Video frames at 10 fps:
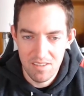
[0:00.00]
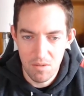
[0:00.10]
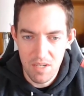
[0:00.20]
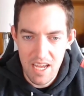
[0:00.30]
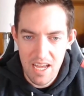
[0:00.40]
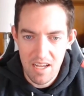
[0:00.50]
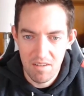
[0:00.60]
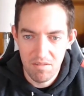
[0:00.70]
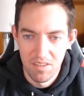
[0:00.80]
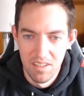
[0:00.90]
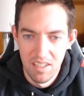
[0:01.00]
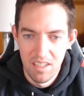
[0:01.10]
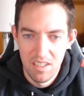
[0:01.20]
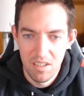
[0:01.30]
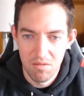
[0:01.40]
So we have,
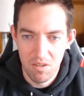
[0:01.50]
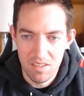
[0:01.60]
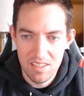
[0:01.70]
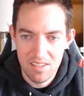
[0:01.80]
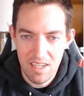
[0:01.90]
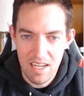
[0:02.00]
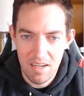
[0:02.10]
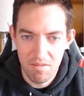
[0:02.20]
over on this side,